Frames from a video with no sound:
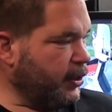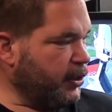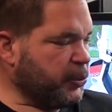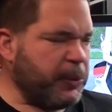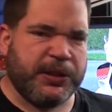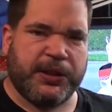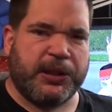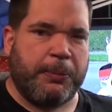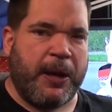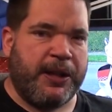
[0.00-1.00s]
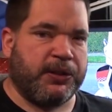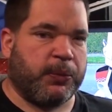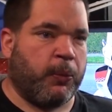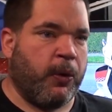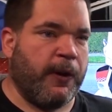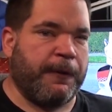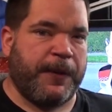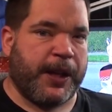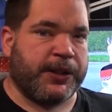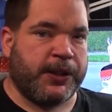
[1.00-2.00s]
I suppose it just depends what
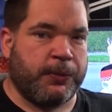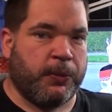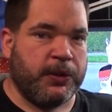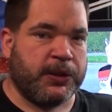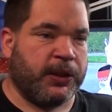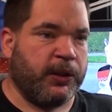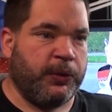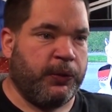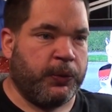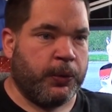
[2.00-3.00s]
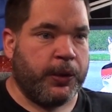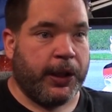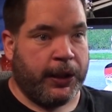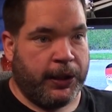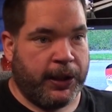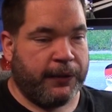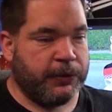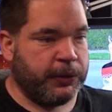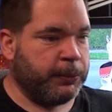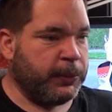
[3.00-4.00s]
effect you want to go for in that
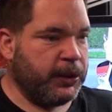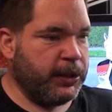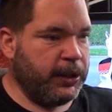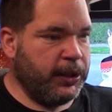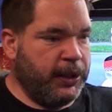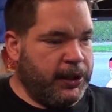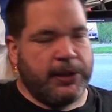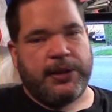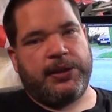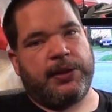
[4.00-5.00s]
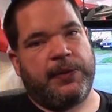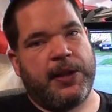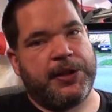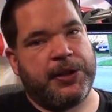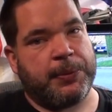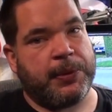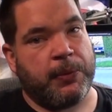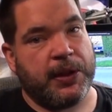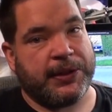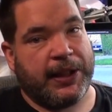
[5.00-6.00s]
room. The other disadvantages with the
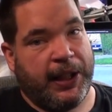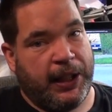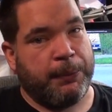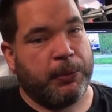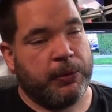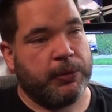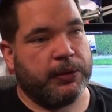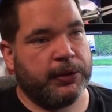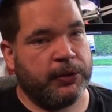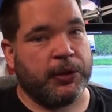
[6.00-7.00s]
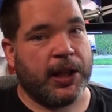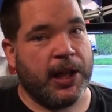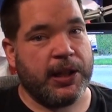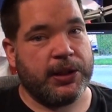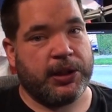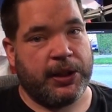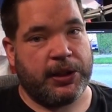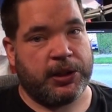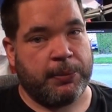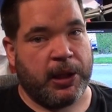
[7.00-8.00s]
ones he bought you can't
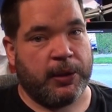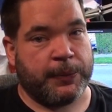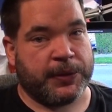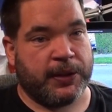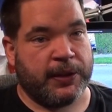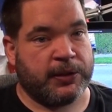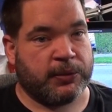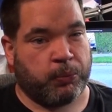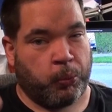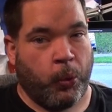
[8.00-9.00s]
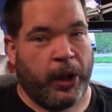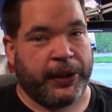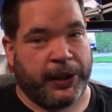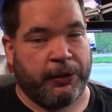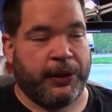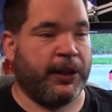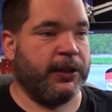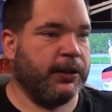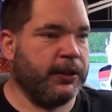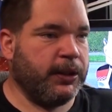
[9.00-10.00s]
change the bulbs, they're just one unit.
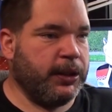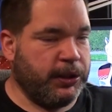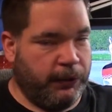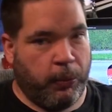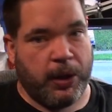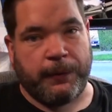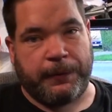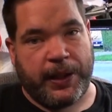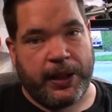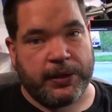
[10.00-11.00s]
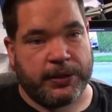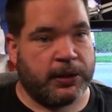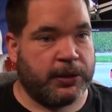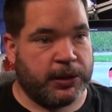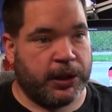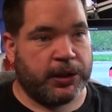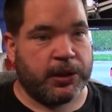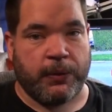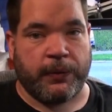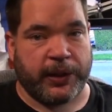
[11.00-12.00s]
So if one fails, you've got to change
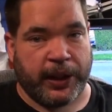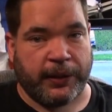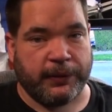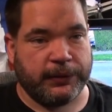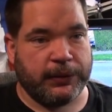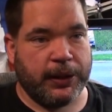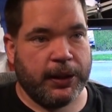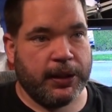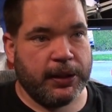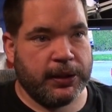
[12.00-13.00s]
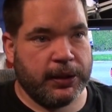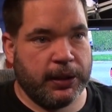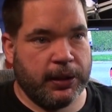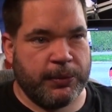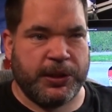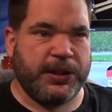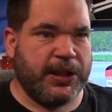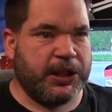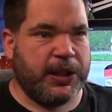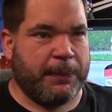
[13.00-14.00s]
the whole thing. Which
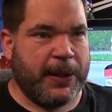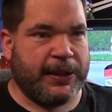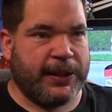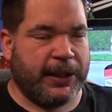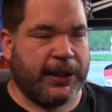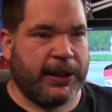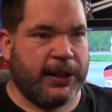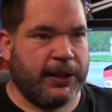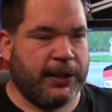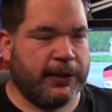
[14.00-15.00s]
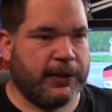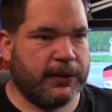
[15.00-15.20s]
isn't actually a bad thing. Uh,